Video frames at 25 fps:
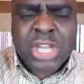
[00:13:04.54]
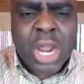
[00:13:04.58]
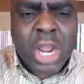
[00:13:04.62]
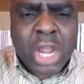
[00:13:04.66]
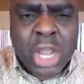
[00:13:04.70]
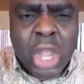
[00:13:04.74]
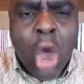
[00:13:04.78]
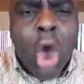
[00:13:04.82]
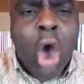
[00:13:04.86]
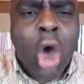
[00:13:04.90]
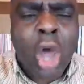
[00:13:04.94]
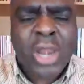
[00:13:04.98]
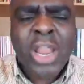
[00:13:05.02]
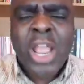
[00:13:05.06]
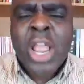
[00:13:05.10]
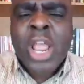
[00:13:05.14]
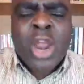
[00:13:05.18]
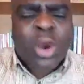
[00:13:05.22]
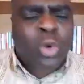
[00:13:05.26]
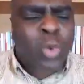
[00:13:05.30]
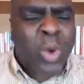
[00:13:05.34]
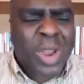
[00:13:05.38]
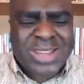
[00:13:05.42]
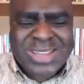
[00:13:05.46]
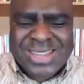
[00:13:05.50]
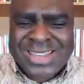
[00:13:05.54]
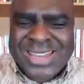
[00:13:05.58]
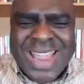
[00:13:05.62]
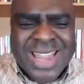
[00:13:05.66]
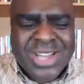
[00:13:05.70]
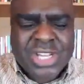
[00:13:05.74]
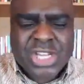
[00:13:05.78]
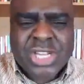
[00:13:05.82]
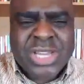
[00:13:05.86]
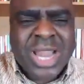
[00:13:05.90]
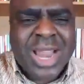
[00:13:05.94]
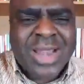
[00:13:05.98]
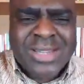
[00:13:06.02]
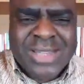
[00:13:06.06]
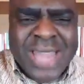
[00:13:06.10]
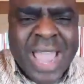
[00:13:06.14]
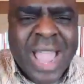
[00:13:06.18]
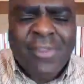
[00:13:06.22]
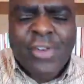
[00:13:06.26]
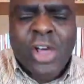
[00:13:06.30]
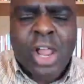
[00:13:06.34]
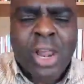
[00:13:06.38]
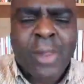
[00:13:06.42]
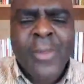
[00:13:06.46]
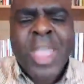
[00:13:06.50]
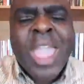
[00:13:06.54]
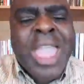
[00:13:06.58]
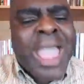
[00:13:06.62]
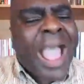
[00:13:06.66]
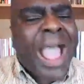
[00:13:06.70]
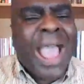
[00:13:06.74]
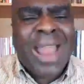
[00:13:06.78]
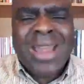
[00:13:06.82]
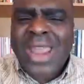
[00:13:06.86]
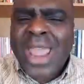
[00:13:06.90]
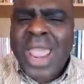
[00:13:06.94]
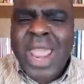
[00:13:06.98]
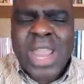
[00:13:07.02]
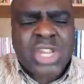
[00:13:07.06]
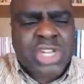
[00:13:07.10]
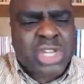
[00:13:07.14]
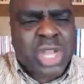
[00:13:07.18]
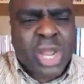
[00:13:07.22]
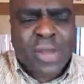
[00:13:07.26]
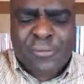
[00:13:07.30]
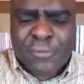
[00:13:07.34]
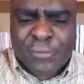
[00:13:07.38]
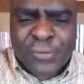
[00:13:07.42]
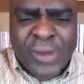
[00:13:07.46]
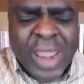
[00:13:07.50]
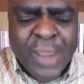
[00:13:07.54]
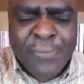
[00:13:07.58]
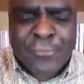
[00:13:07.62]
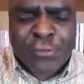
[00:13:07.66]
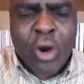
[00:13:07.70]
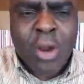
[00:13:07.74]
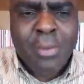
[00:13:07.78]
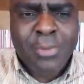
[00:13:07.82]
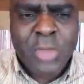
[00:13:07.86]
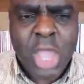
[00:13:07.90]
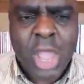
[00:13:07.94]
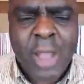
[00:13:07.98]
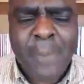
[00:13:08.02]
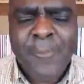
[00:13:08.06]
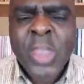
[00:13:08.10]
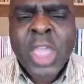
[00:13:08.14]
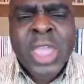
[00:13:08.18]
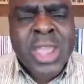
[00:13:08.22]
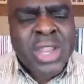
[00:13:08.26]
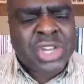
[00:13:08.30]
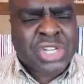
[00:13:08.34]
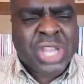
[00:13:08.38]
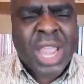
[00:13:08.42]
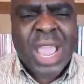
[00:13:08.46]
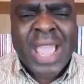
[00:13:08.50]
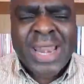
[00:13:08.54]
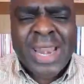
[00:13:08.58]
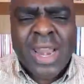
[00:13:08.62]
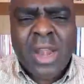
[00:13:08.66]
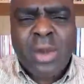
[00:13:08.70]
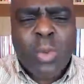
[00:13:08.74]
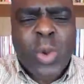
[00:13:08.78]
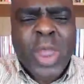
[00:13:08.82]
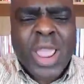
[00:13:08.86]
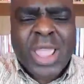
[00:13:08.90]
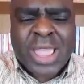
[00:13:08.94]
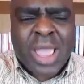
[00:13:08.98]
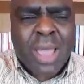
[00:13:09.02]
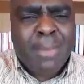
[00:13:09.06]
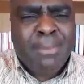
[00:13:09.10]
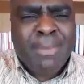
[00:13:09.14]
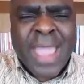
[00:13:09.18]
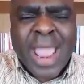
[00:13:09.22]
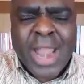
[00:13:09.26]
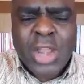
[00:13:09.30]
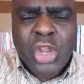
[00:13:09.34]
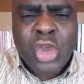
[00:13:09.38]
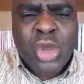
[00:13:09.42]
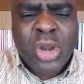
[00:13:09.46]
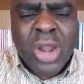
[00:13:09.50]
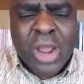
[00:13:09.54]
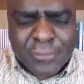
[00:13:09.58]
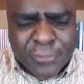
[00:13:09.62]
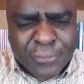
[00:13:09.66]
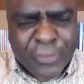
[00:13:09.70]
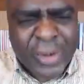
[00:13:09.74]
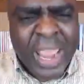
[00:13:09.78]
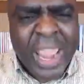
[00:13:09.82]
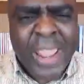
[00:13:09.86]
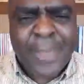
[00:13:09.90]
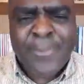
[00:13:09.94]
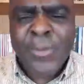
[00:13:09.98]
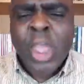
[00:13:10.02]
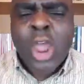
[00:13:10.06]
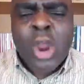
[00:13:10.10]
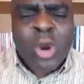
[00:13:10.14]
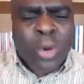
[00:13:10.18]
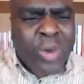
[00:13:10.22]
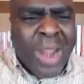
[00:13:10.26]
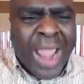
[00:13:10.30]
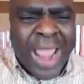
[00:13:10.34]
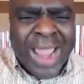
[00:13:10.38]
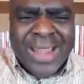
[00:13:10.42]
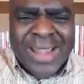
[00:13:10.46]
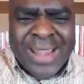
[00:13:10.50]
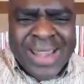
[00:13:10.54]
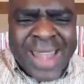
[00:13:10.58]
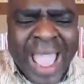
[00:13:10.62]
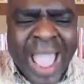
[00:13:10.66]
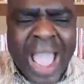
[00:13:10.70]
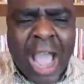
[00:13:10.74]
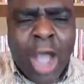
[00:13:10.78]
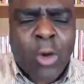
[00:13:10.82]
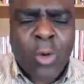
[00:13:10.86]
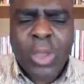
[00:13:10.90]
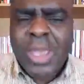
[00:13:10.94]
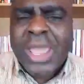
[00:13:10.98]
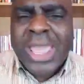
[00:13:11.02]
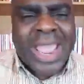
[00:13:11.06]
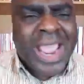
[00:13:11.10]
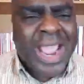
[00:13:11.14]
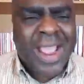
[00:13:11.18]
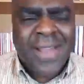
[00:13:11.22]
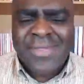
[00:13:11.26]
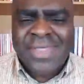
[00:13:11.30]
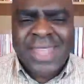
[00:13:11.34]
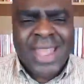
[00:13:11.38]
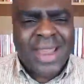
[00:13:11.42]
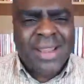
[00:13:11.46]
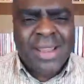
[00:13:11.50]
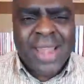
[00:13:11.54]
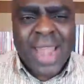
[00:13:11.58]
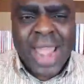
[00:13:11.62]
to God, resist the devil, and he shall flee from you. Satan, we command you to flee right now in the